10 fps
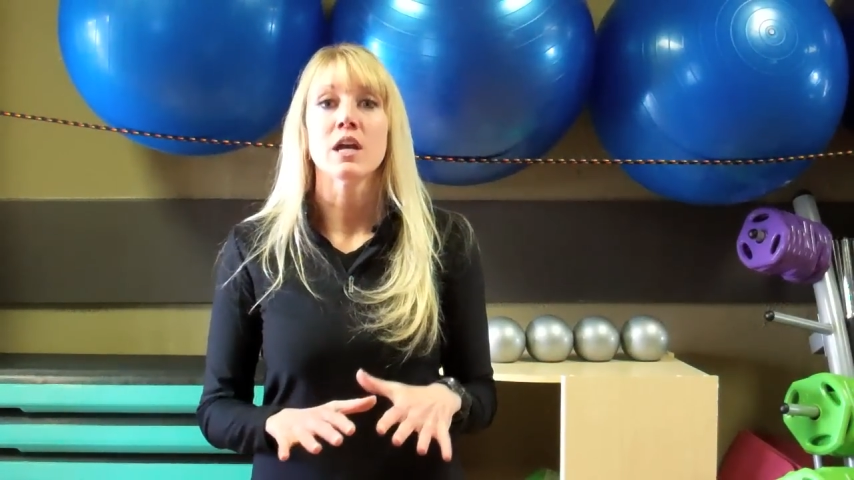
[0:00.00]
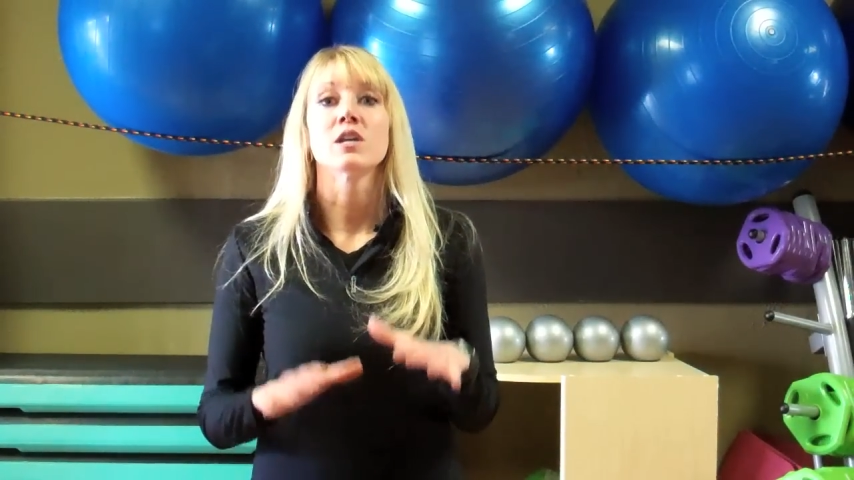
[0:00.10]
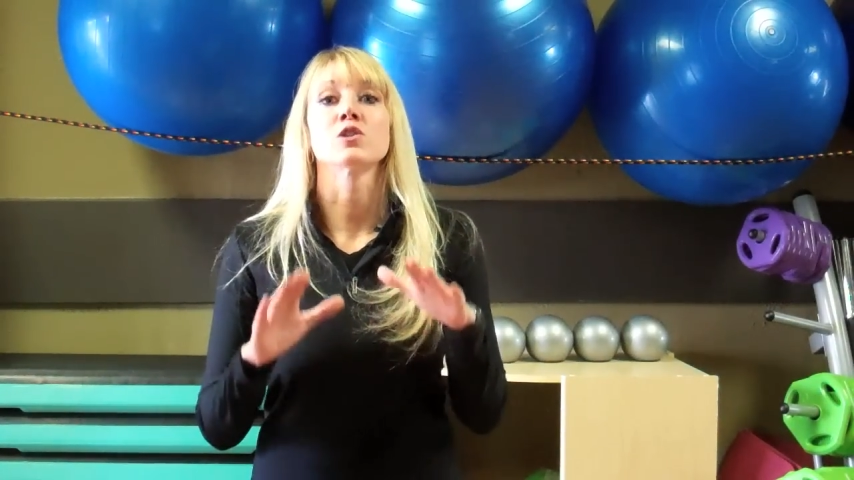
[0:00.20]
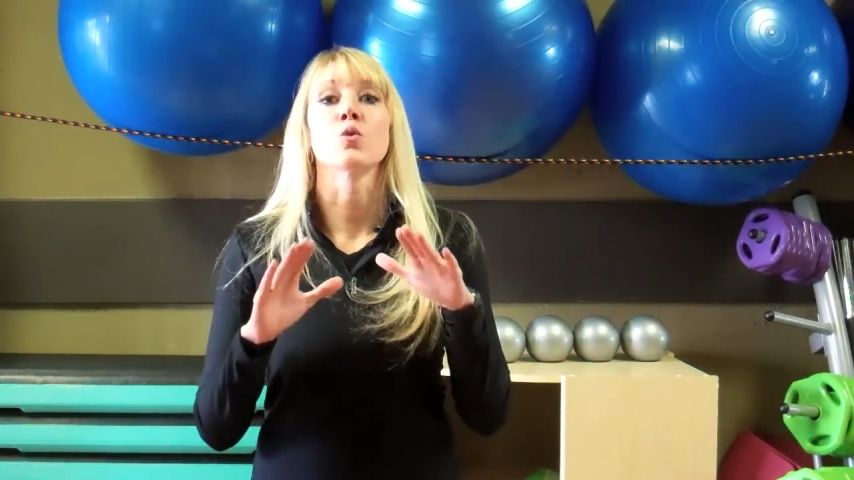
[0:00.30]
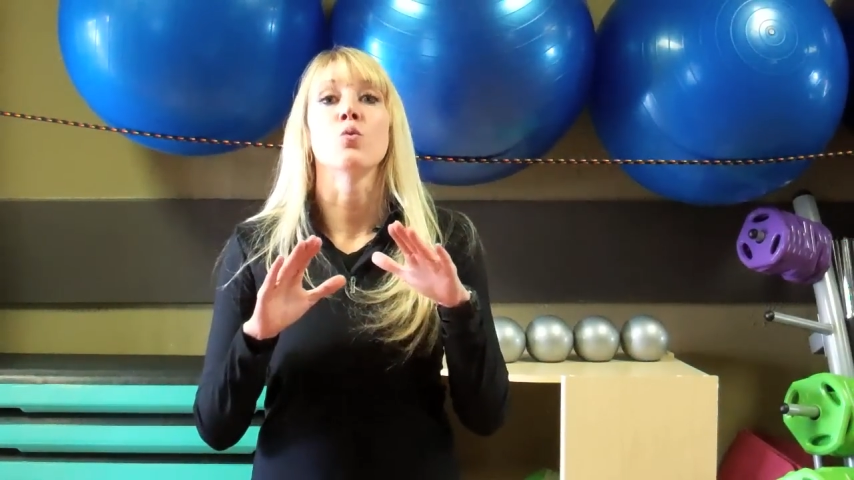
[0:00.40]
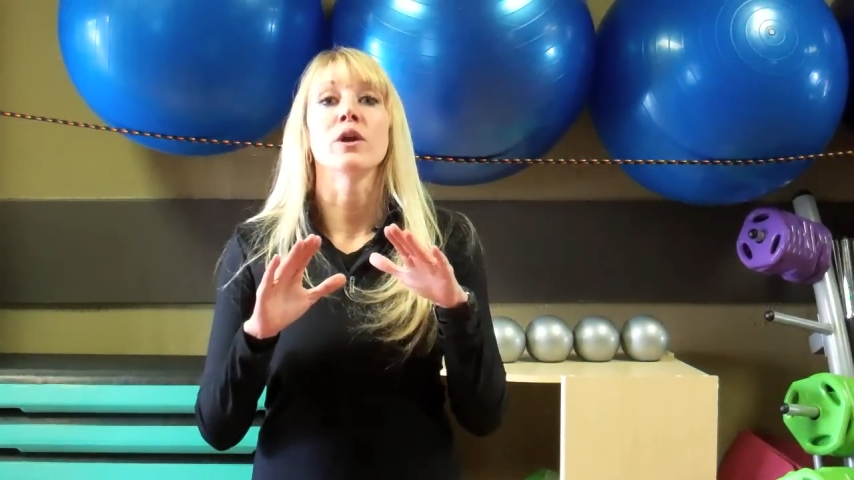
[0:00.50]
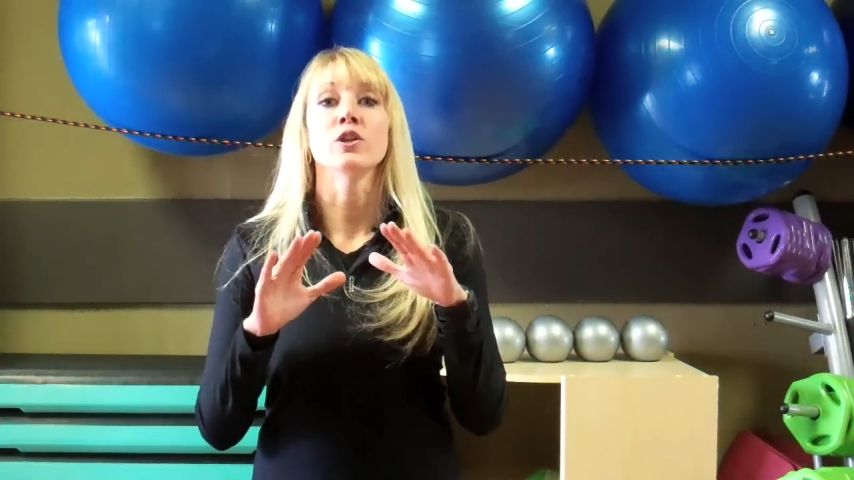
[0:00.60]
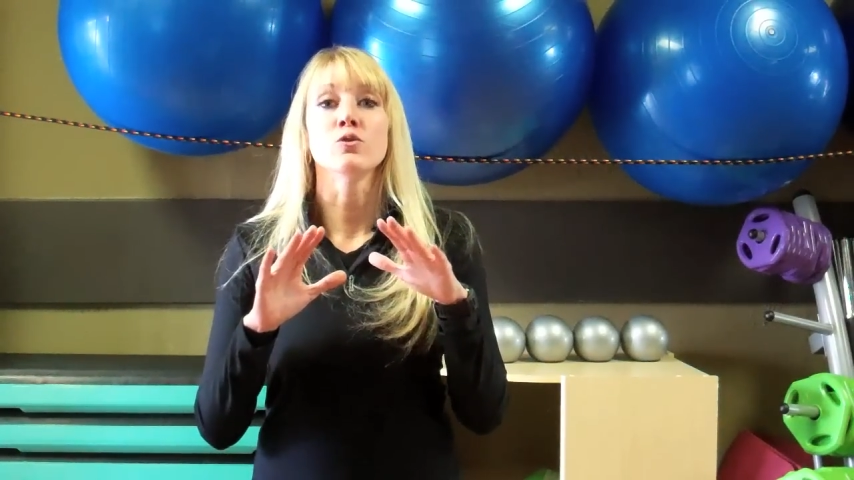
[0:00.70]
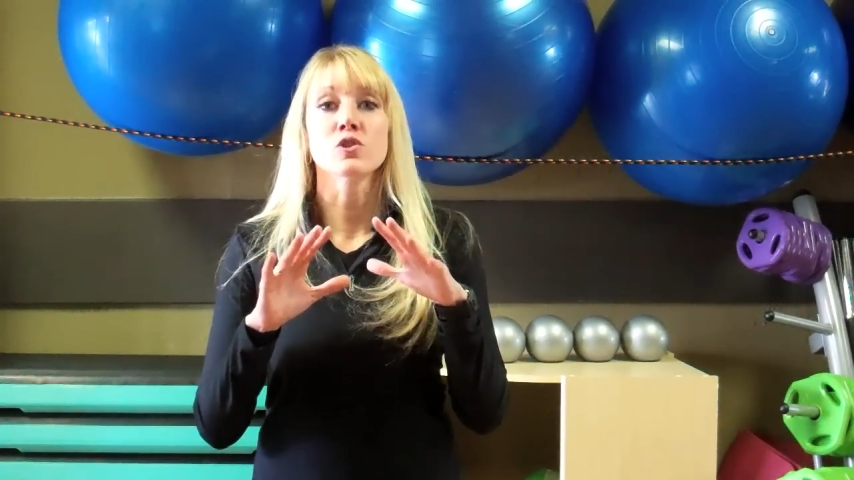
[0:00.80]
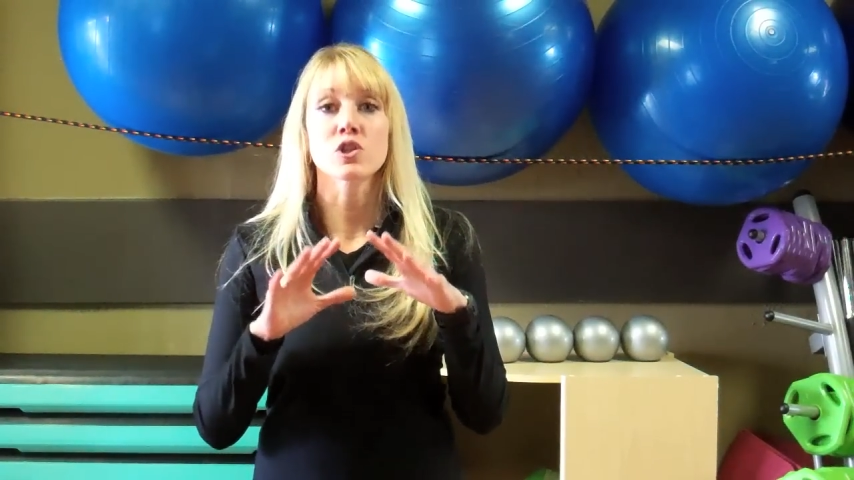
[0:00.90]
So when
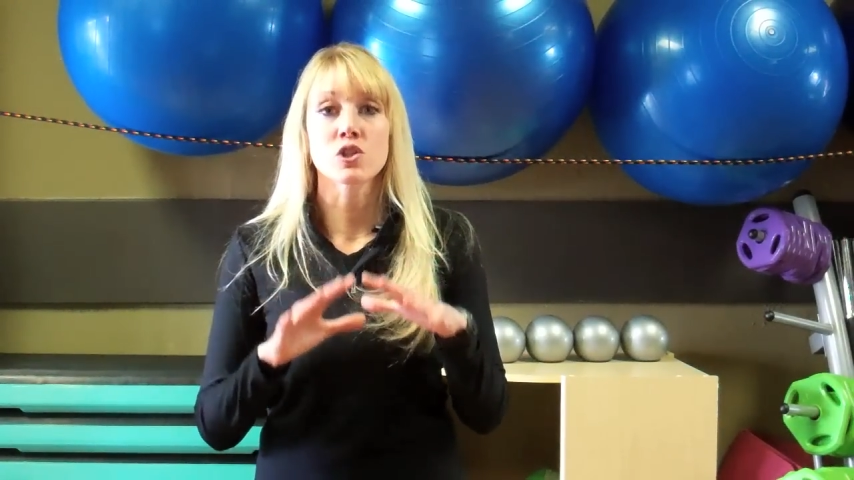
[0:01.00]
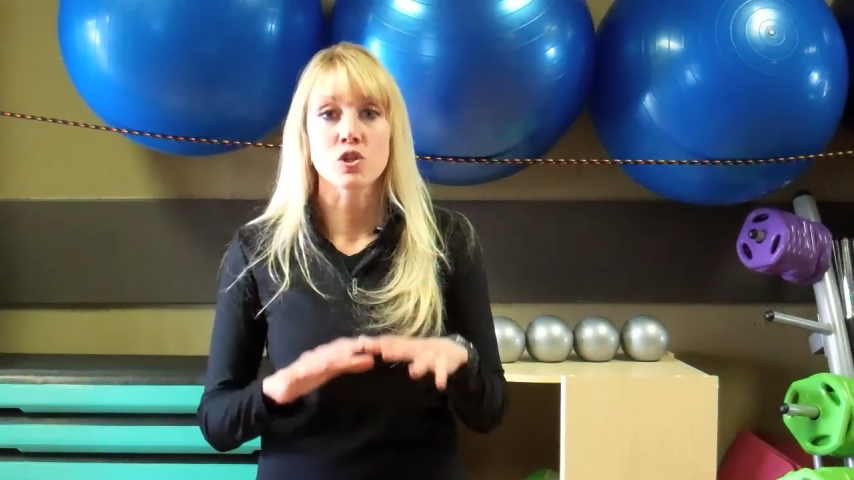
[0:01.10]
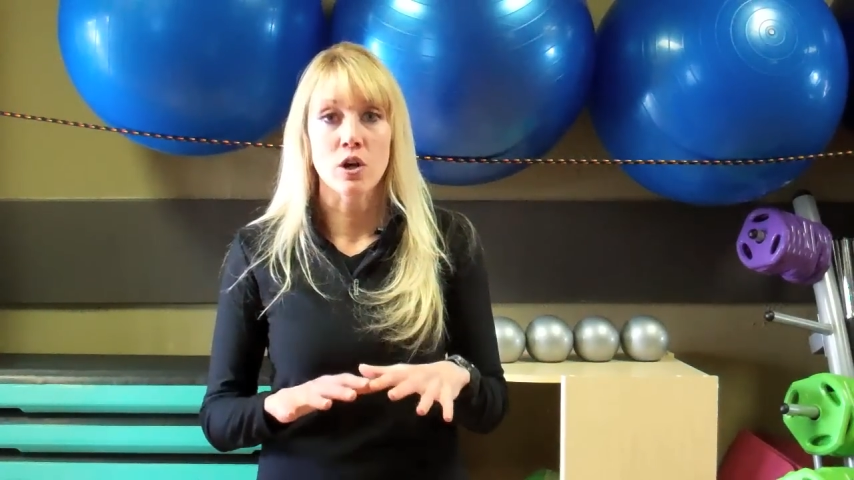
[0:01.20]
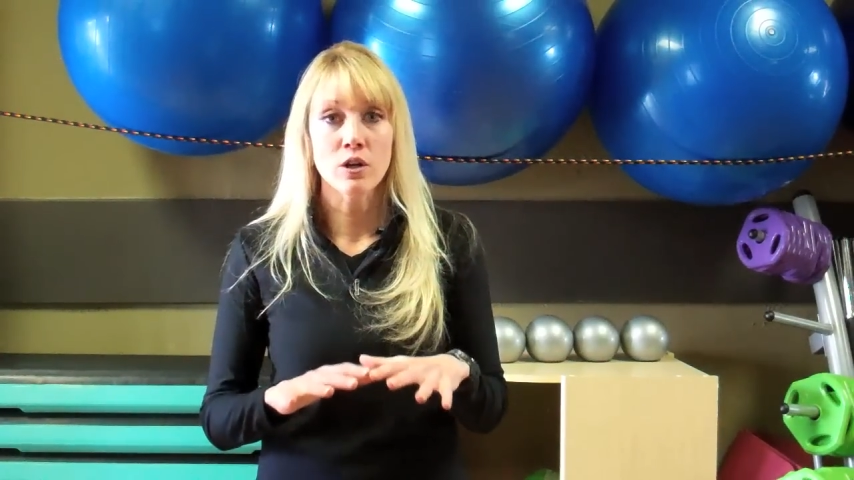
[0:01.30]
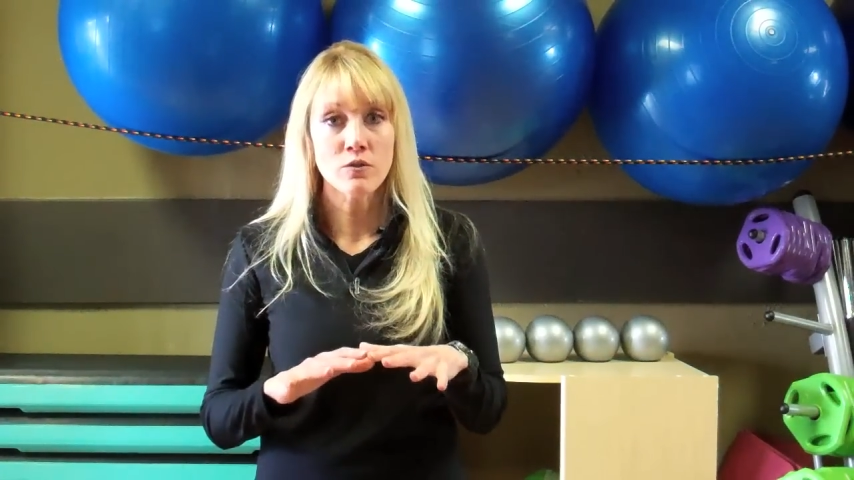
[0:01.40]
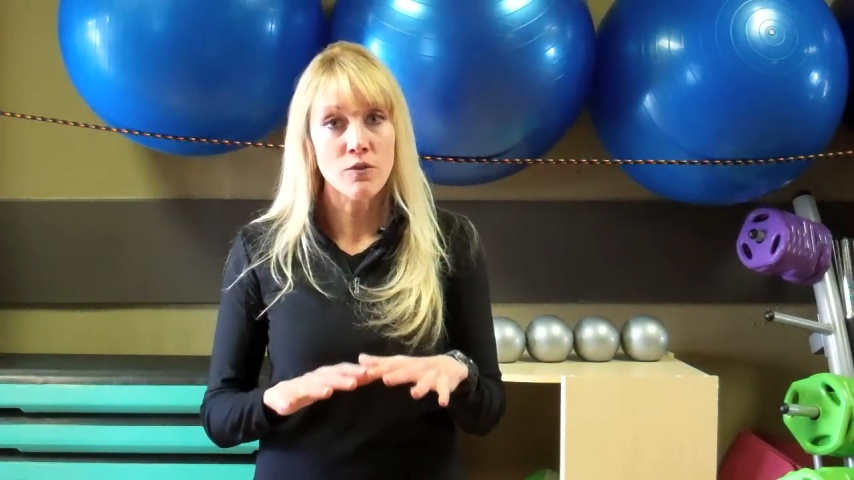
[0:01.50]
you start